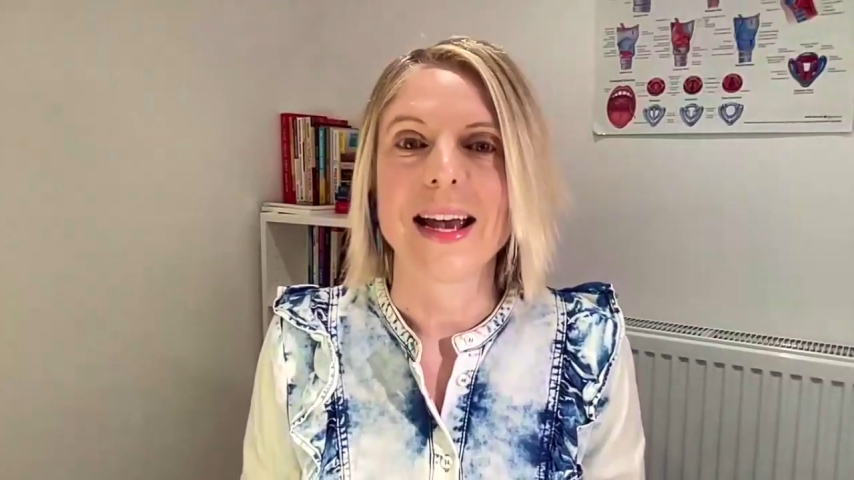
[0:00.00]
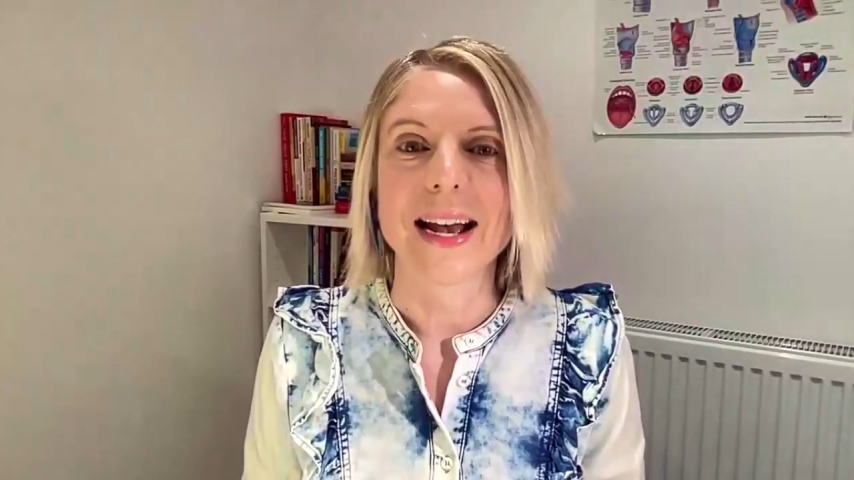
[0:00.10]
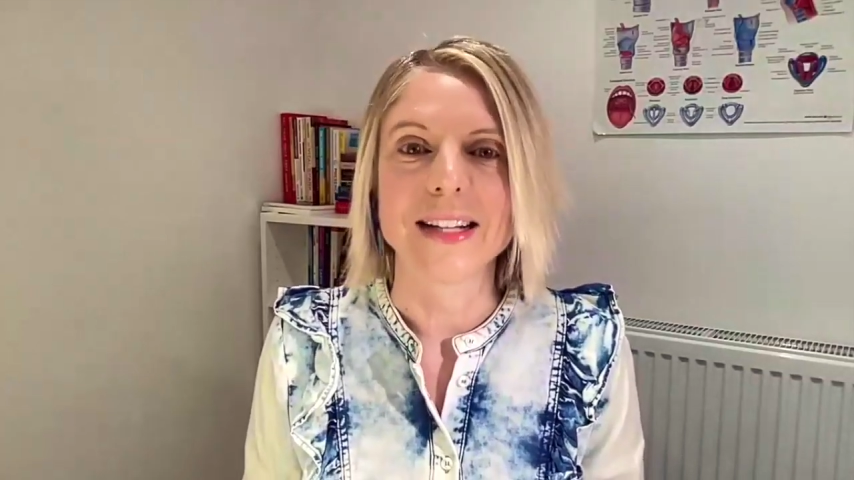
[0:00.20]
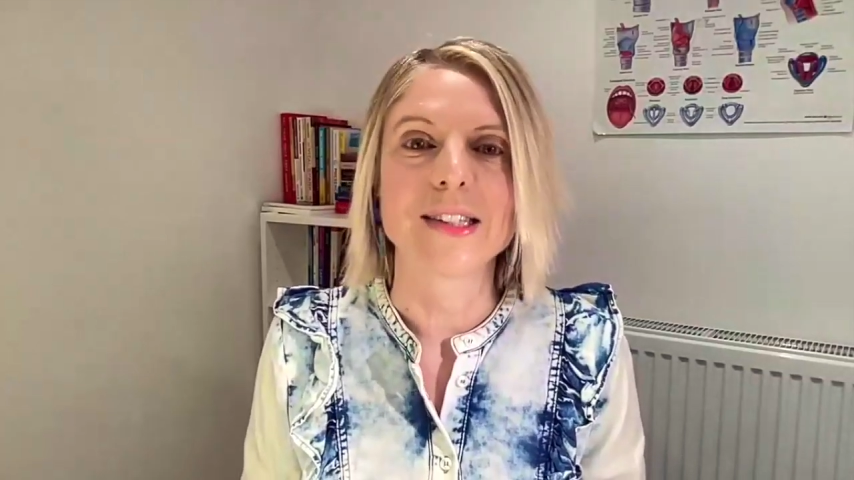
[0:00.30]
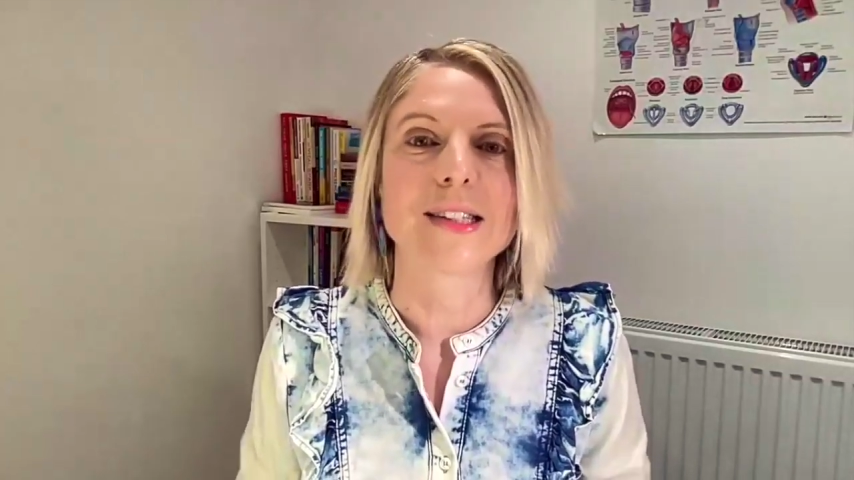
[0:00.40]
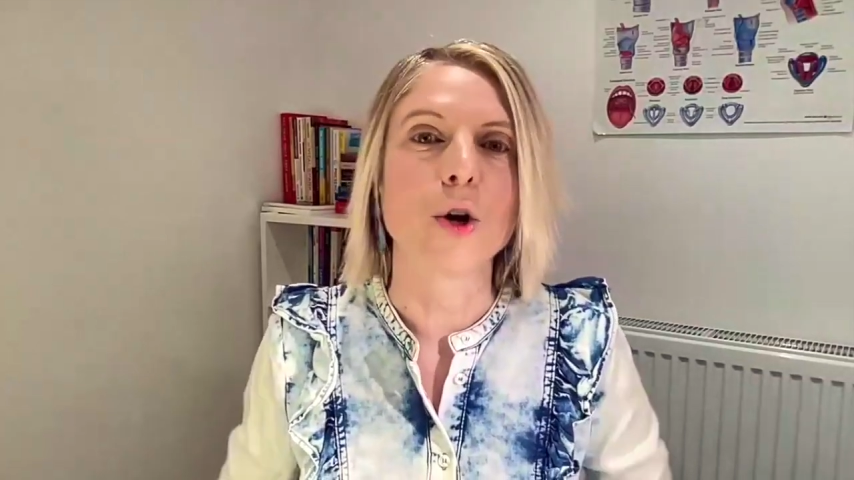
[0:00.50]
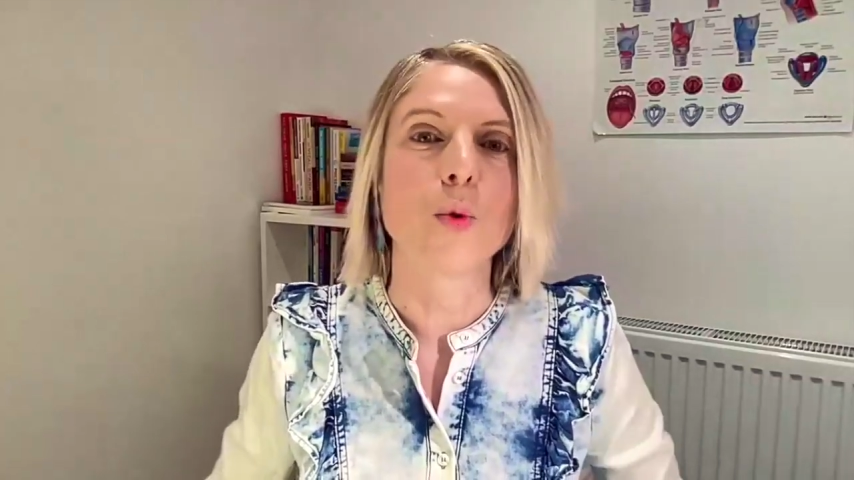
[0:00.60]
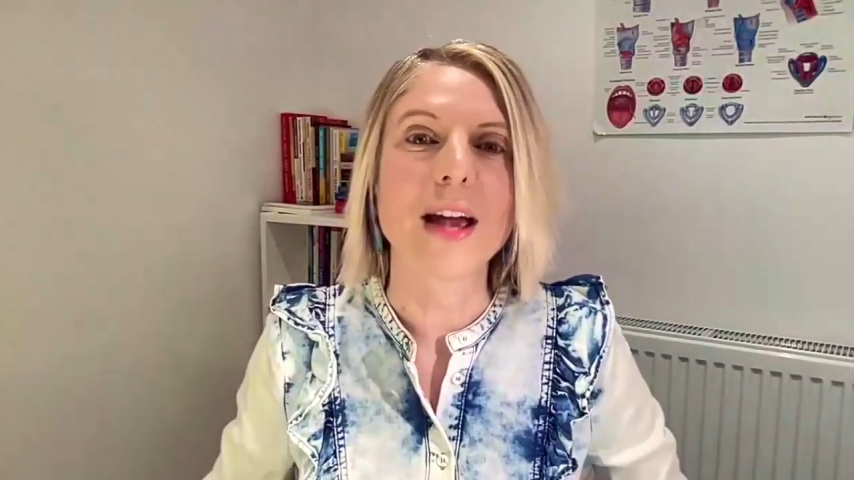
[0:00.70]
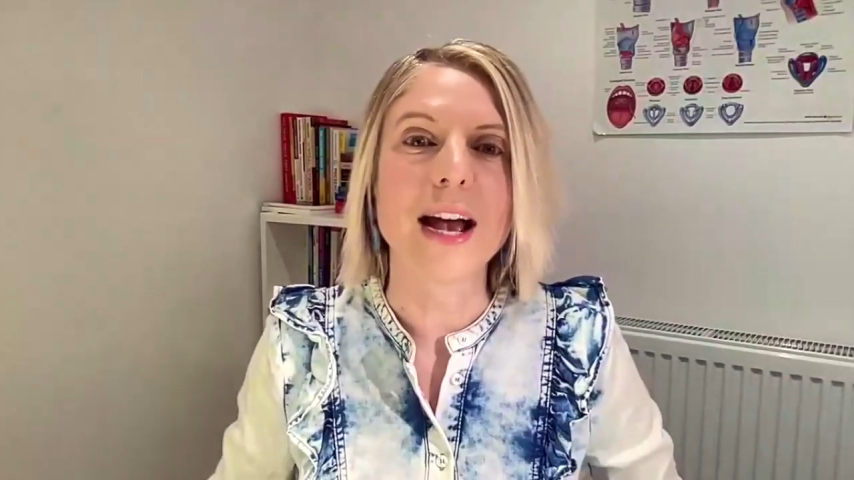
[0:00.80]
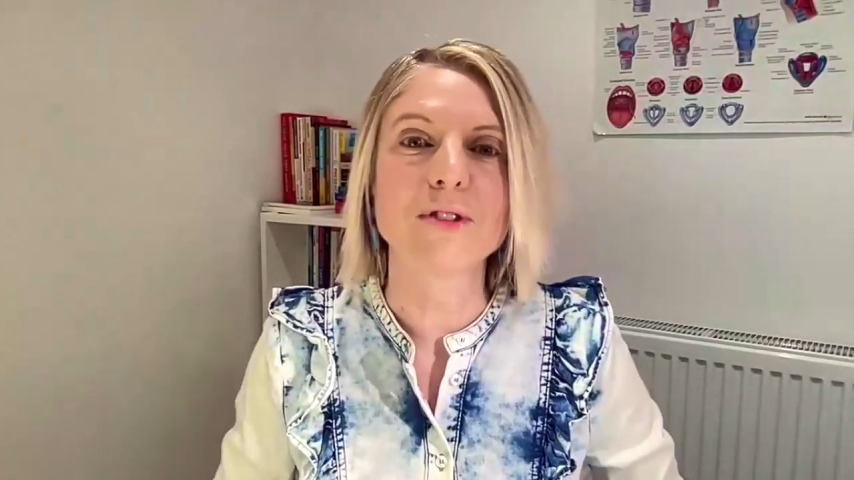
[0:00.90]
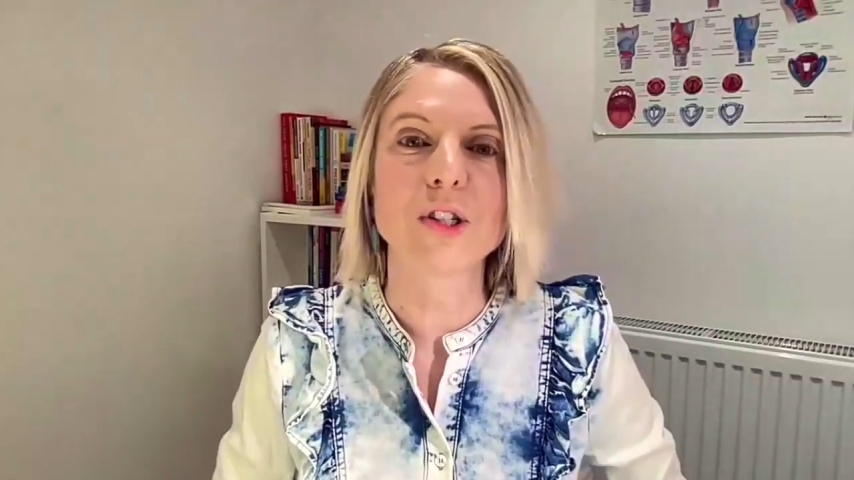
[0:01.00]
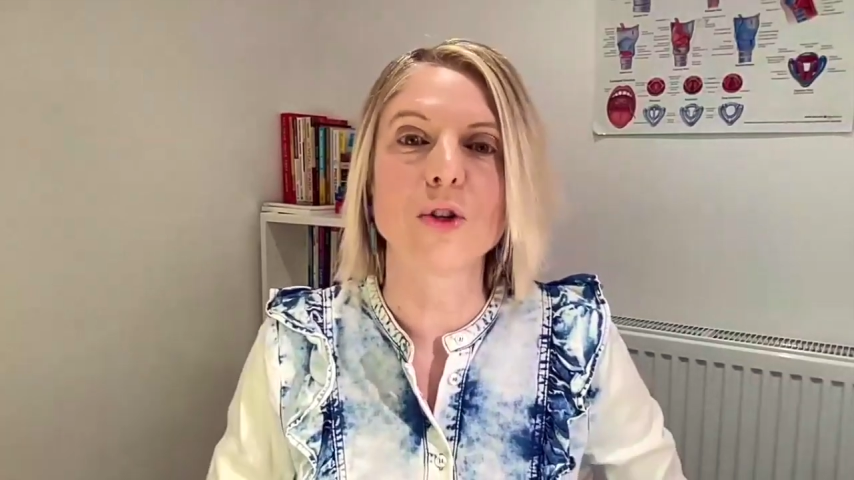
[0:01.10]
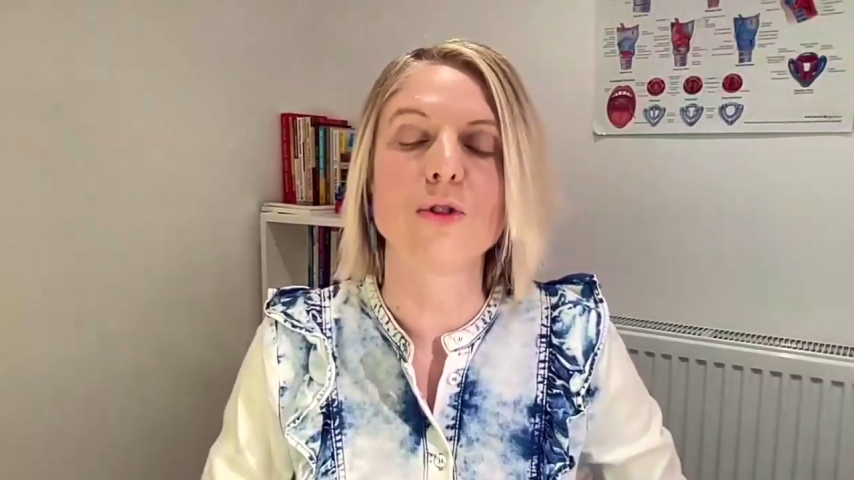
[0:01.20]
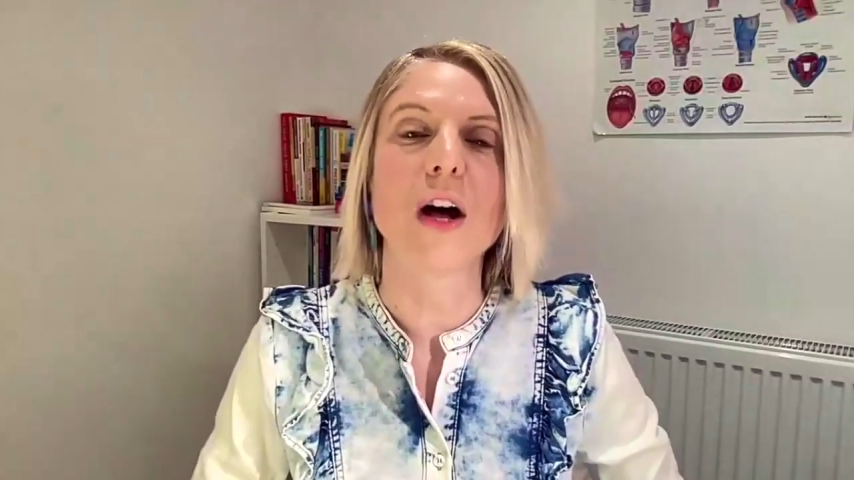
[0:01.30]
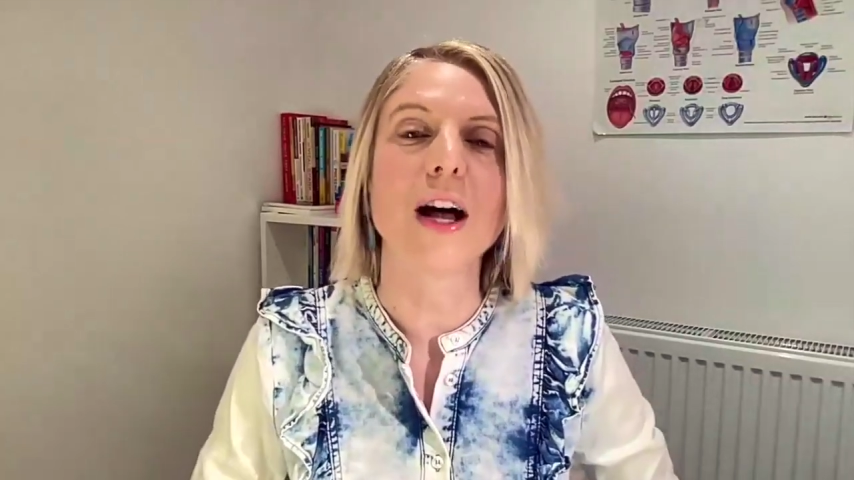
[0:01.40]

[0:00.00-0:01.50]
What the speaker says: And so we have to sort of